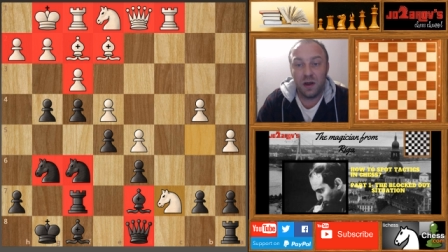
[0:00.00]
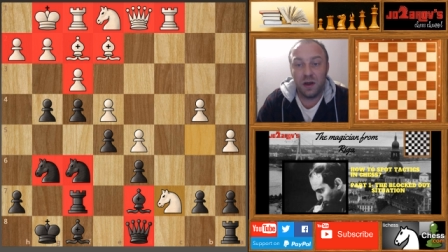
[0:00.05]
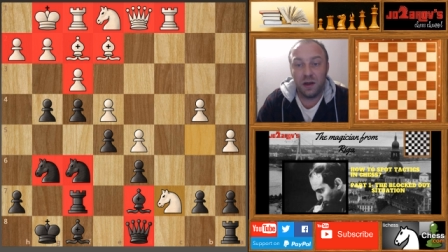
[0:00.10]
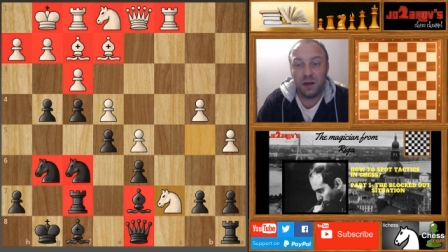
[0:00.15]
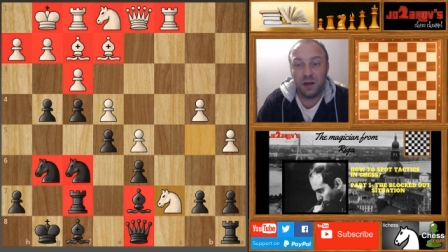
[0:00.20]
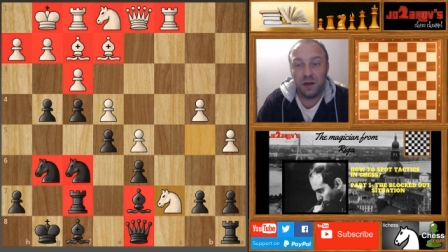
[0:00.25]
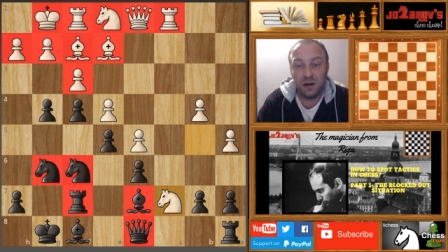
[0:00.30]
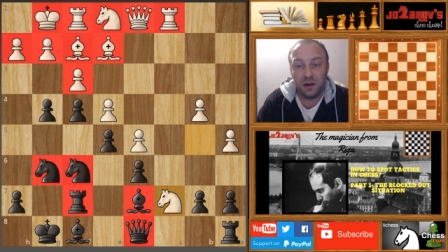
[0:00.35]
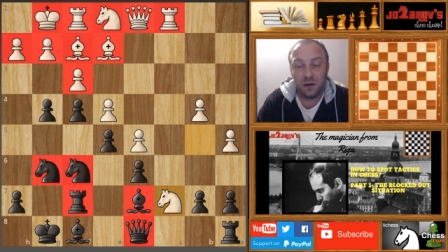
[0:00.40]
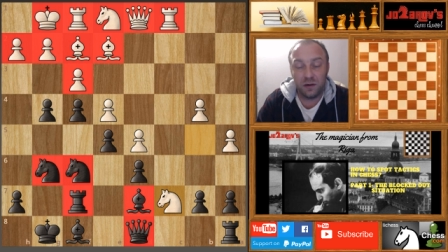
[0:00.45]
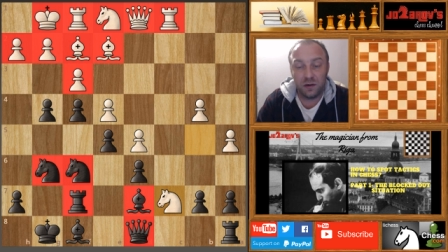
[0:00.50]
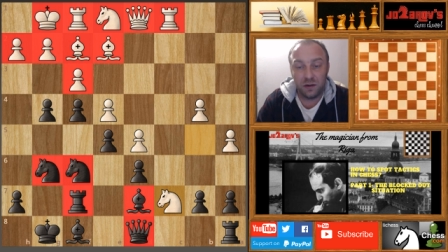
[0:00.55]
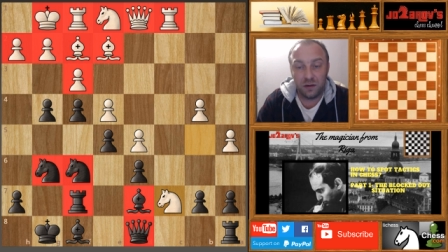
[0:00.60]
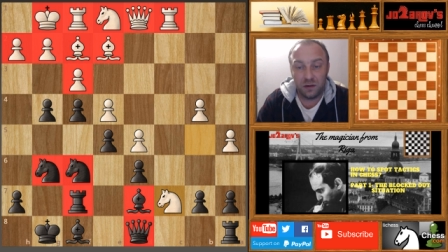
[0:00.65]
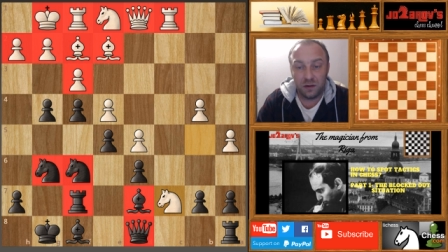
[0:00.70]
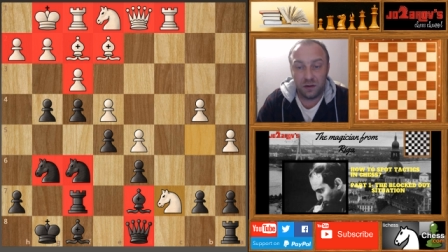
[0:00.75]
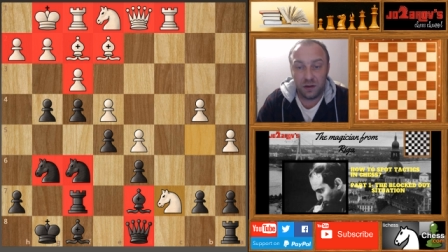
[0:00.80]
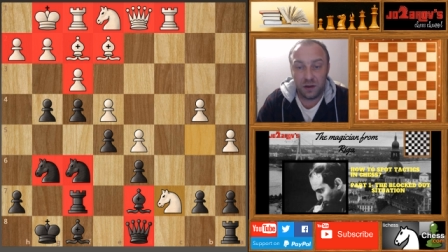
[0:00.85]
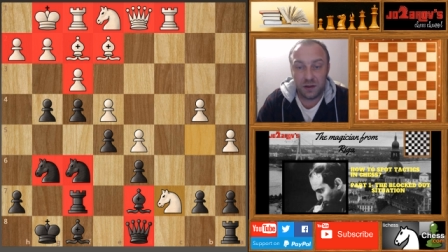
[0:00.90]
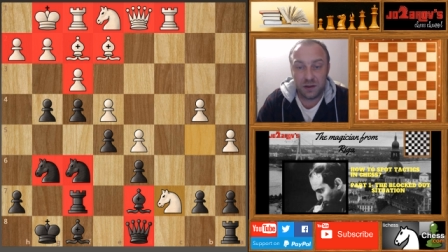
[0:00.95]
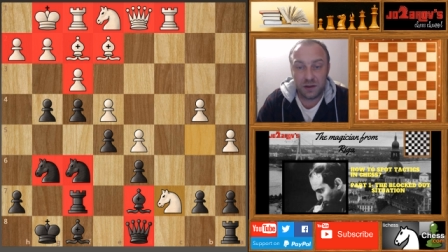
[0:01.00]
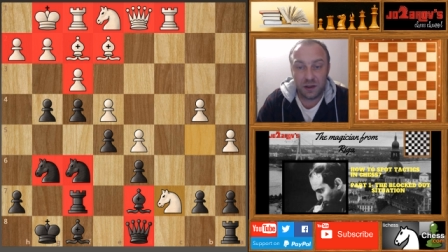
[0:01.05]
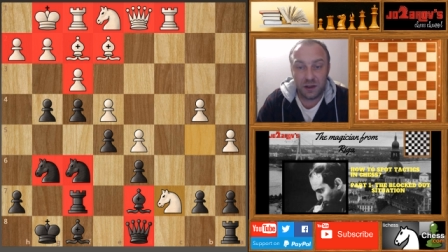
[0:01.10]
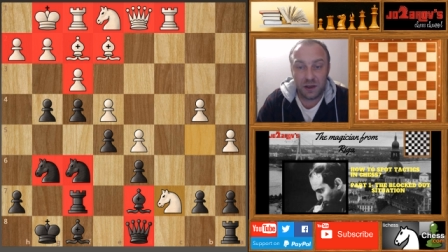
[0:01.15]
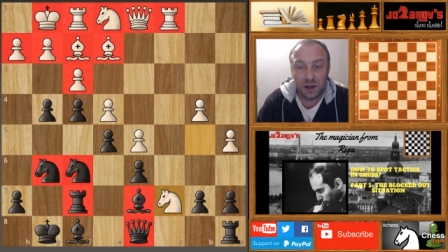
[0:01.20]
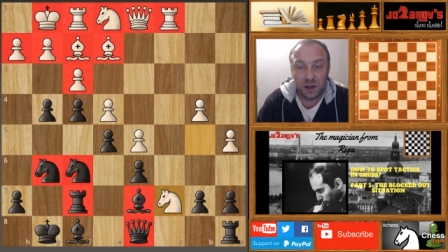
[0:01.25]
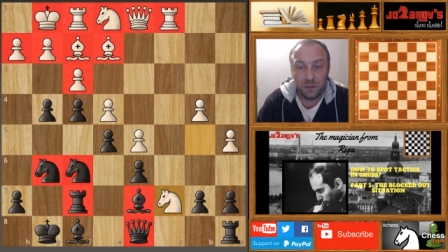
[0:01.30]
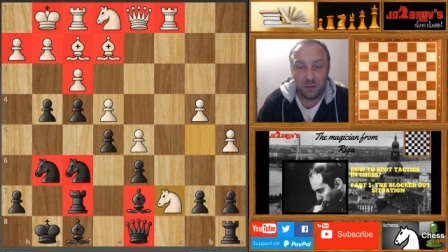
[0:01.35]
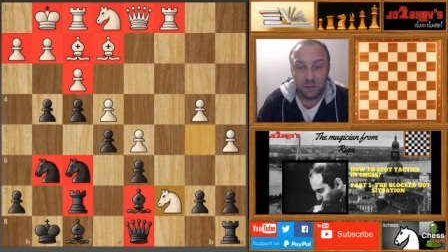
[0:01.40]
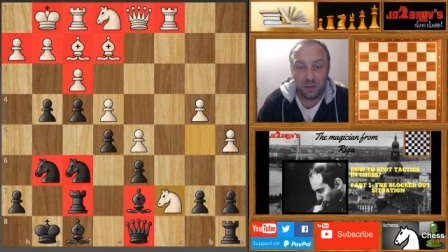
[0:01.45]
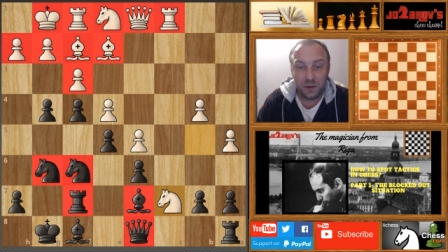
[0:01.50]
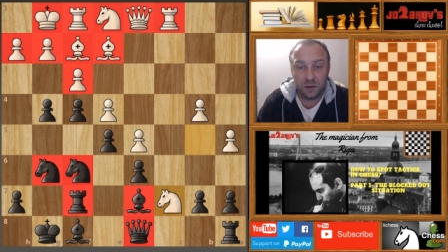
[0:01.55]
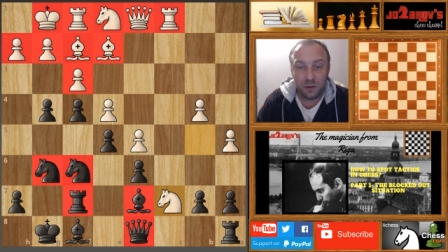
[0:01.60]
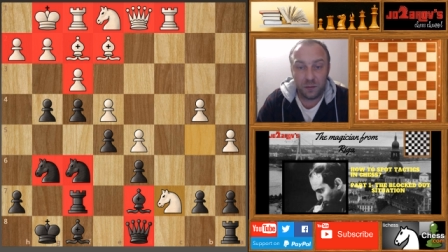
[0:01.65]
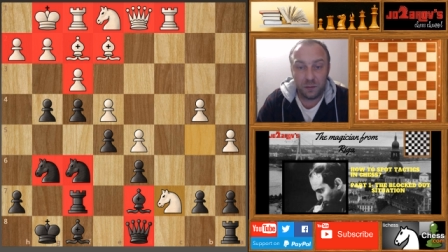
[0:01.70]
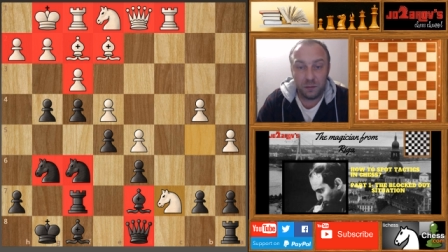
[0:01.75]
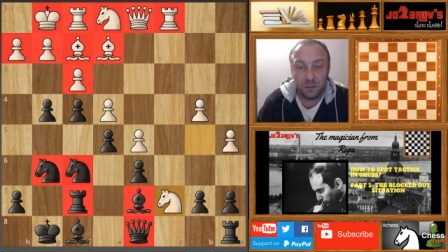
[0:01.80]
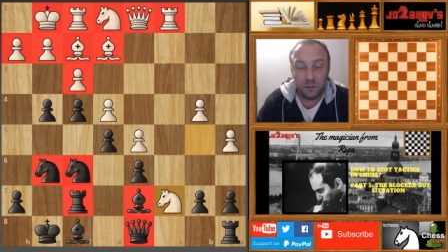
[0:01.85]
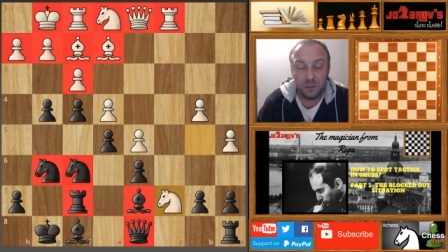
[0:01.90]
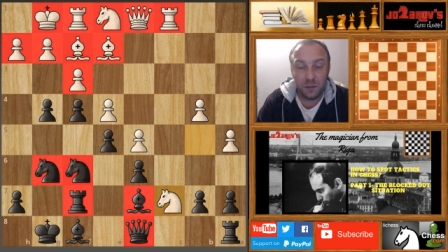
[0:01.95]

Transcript: Here, uh, it's a game